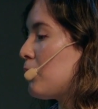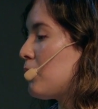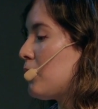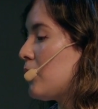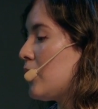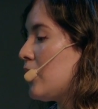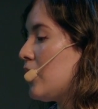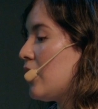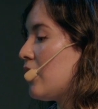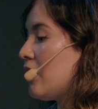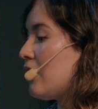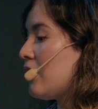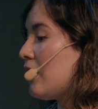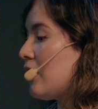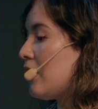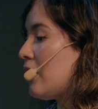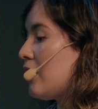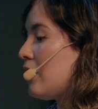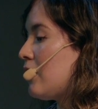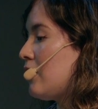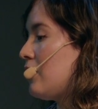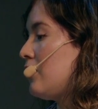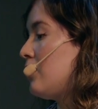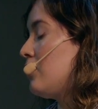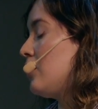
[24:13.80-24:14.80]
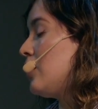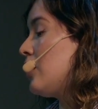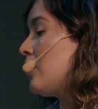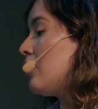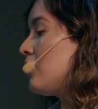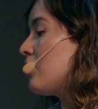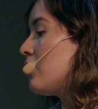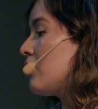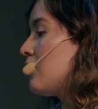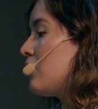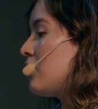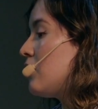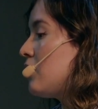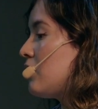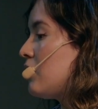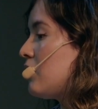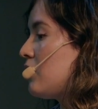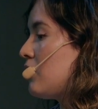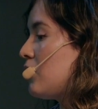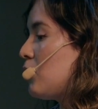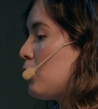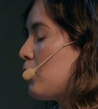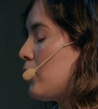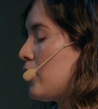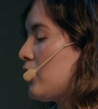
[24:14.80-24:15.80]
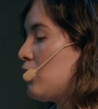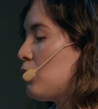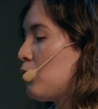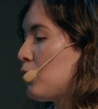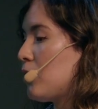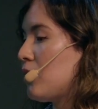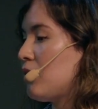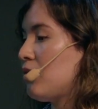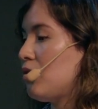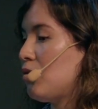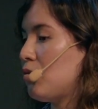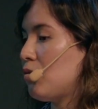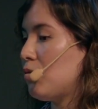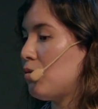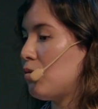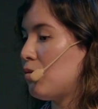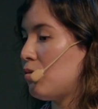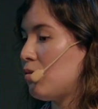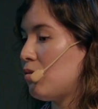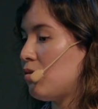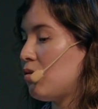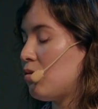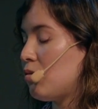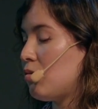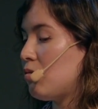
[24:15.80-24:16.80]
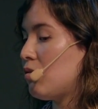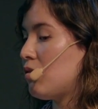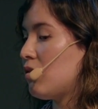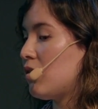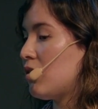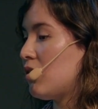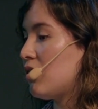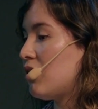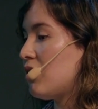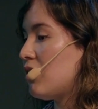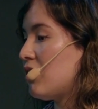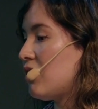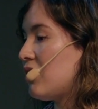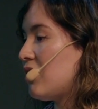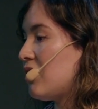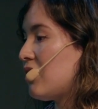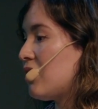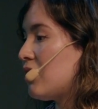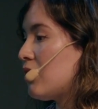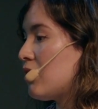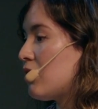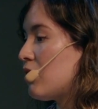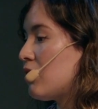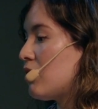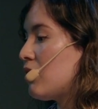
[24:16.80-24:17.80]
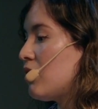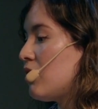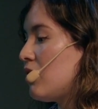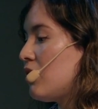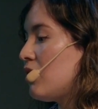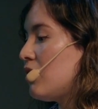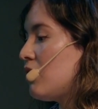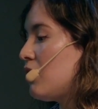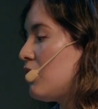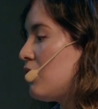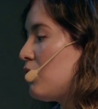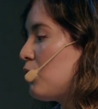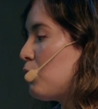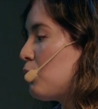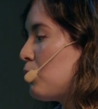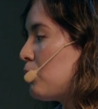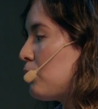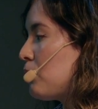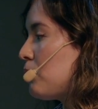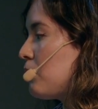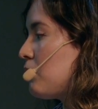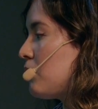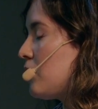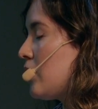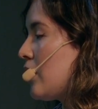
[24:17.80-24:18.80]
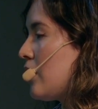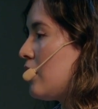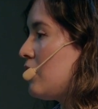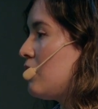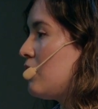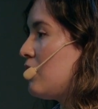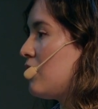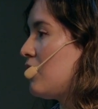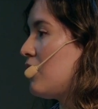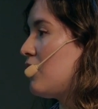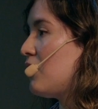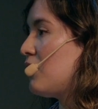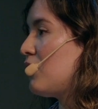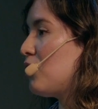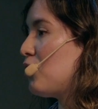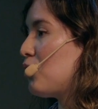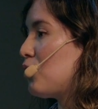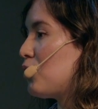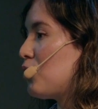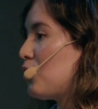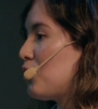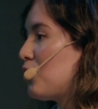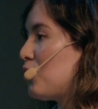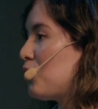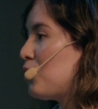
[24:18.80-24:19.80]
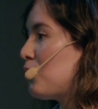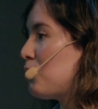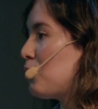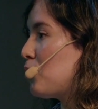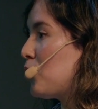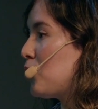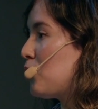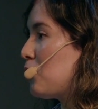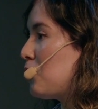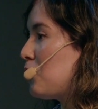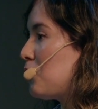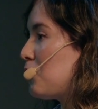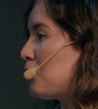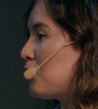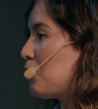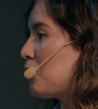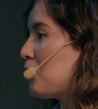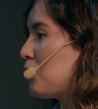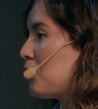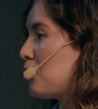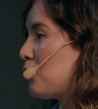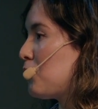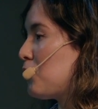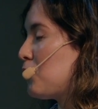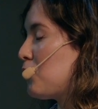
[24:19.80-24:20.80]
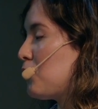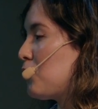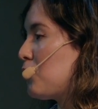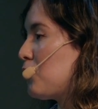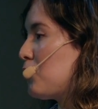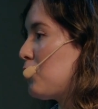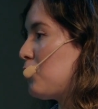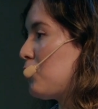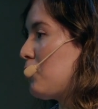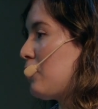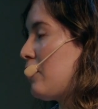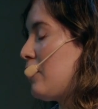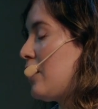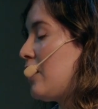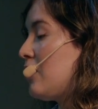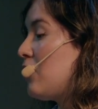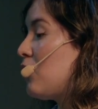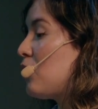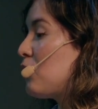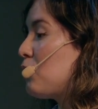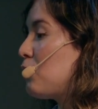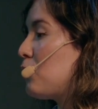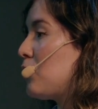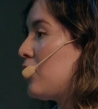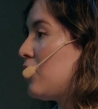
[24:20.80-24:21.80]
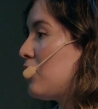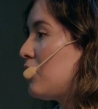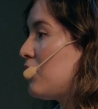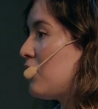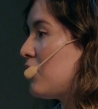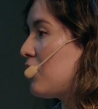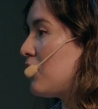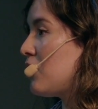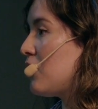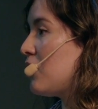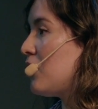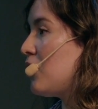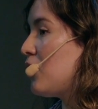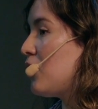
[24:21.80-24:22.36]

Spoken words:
yeah, I think the best way to do it is testing your model a lot with